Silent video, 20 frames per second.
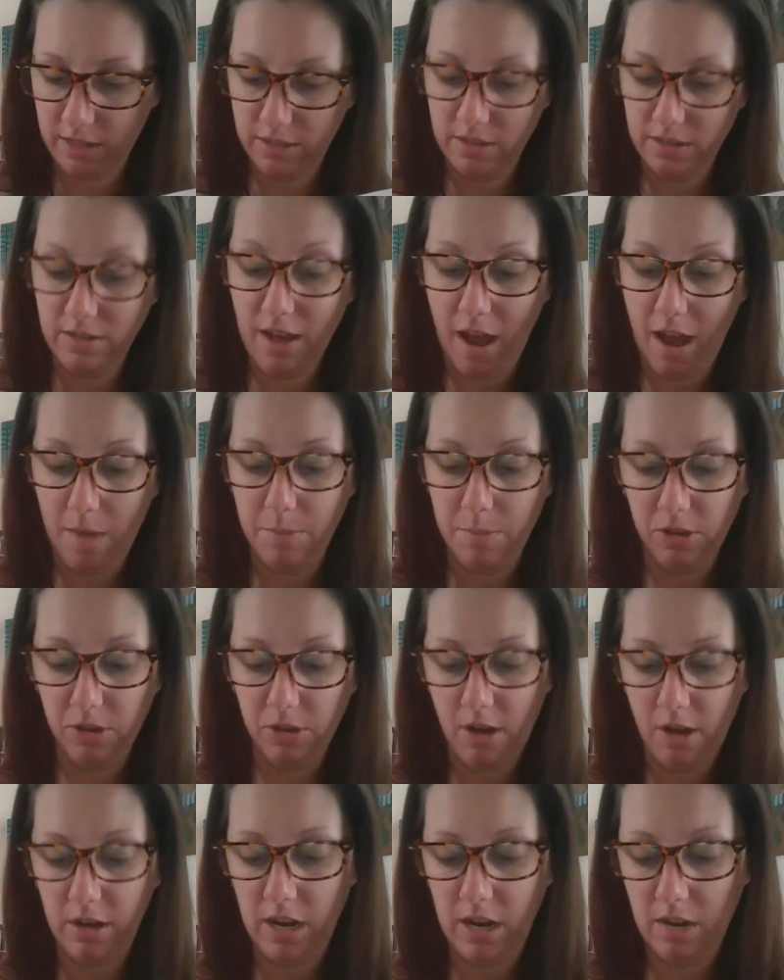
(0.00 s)
not
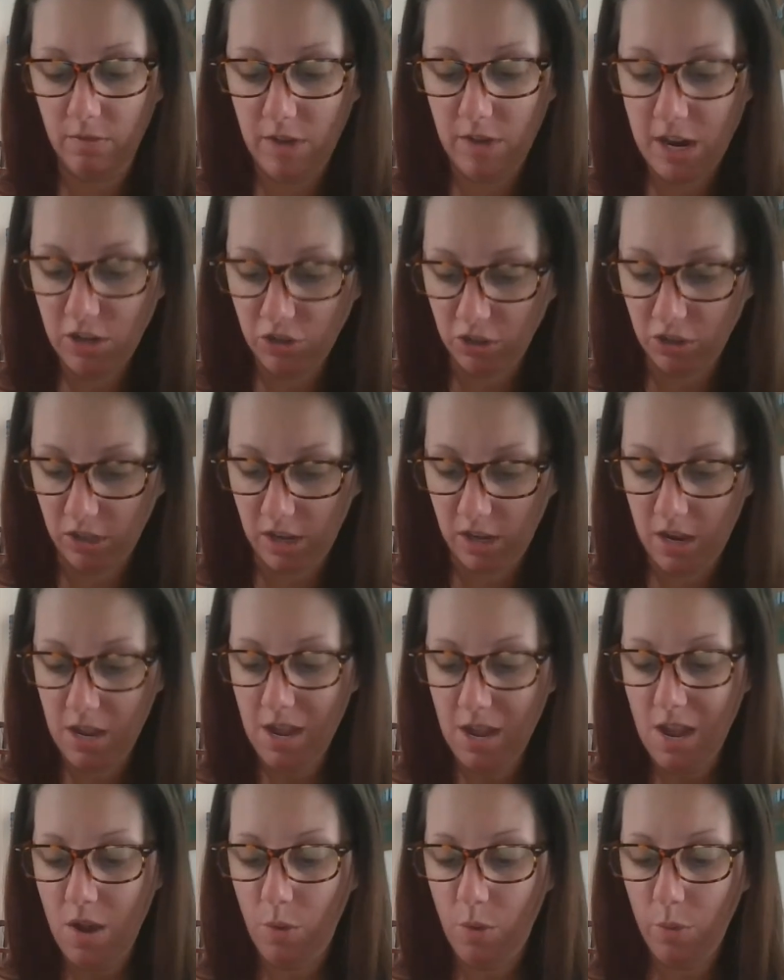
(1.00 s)
belonging racially
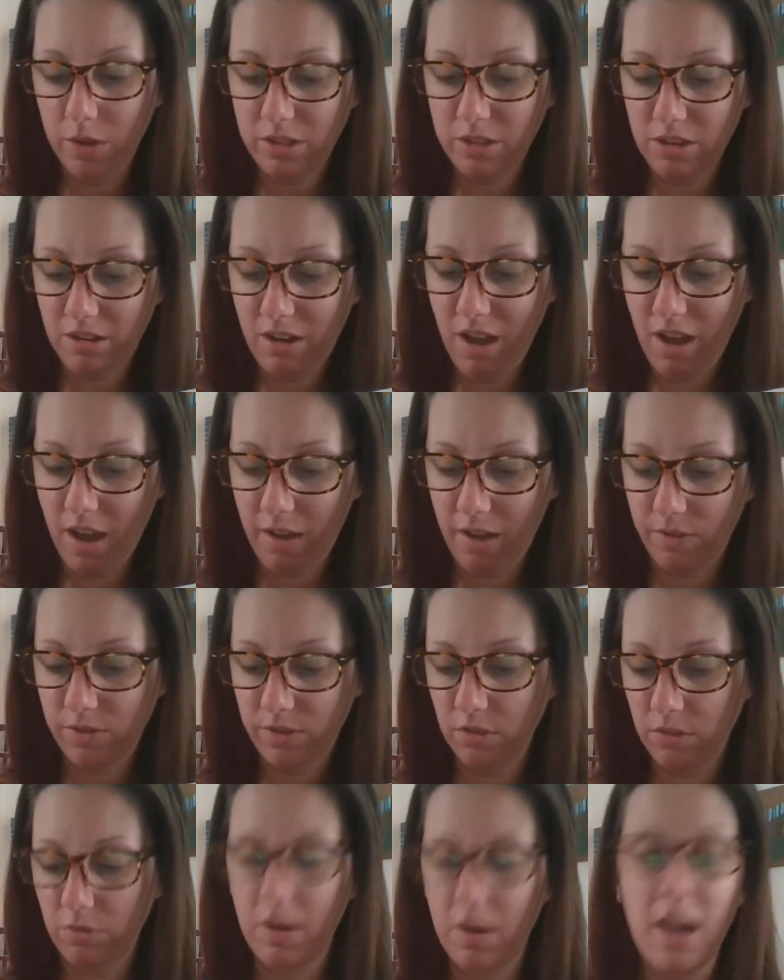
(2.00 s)
was enough
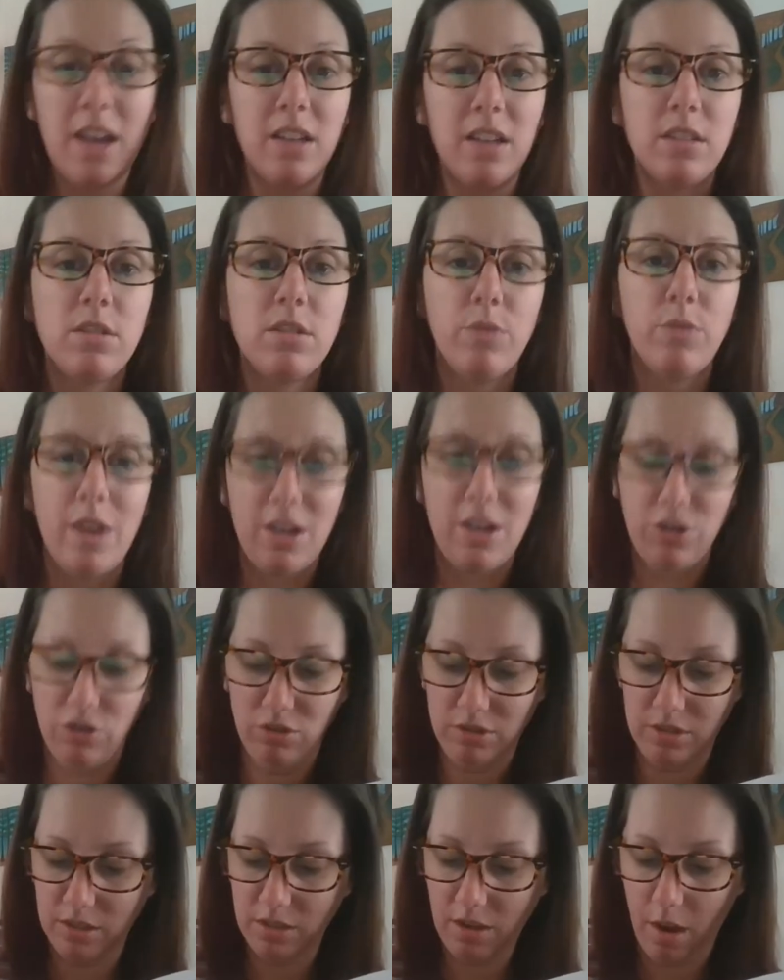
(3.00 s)
to raise racial
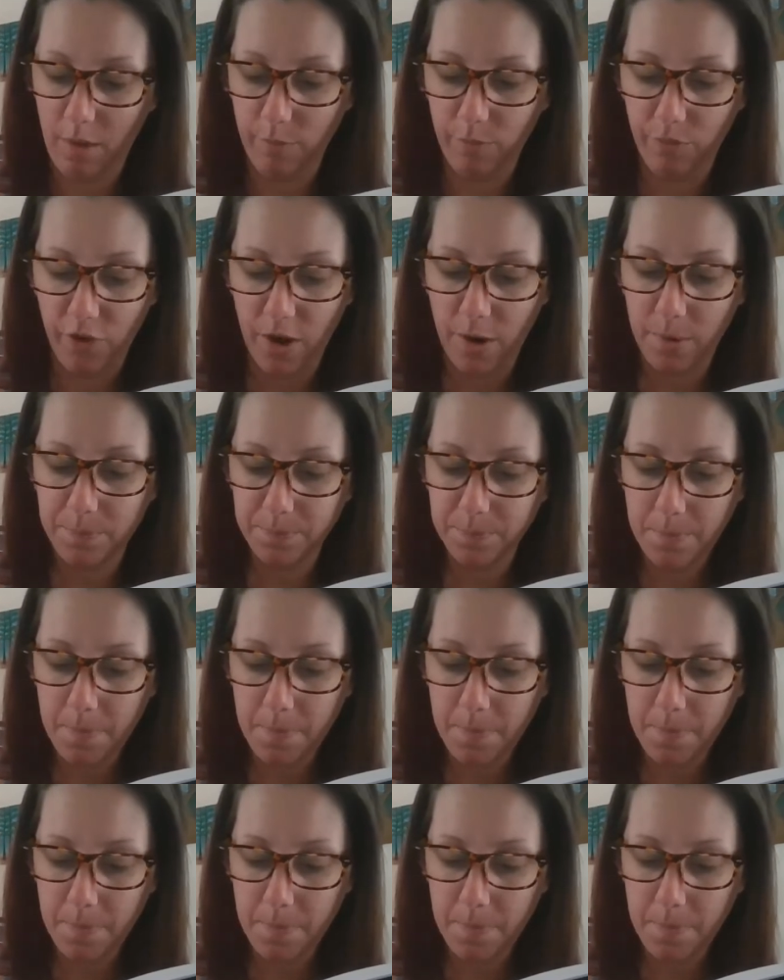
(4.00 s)
discomfort.